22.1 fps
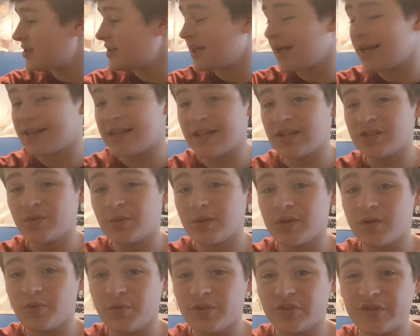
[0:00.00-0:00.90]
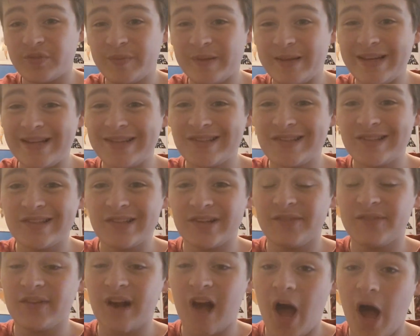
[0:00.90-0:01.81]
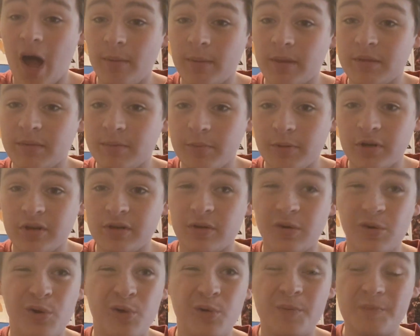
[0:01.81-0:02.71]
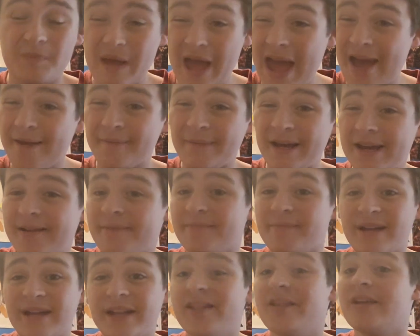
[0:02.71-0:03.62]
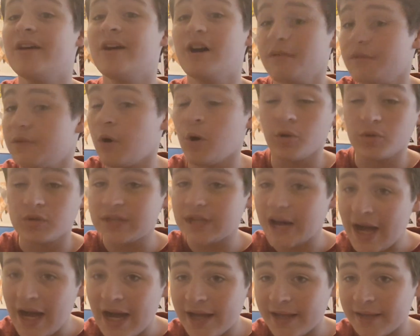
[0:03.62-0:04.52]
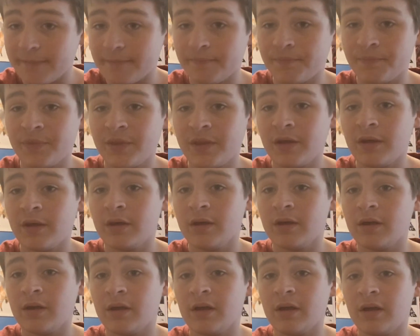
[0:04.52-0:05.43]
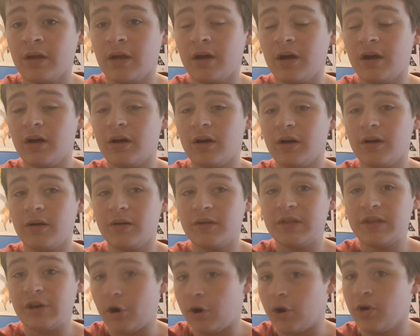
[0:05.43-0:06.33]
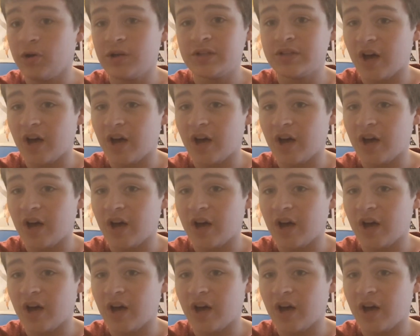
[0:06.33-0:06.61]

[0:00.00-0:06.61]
Again. That is one of the worst pieces of comic book or Batman media of all time. The art is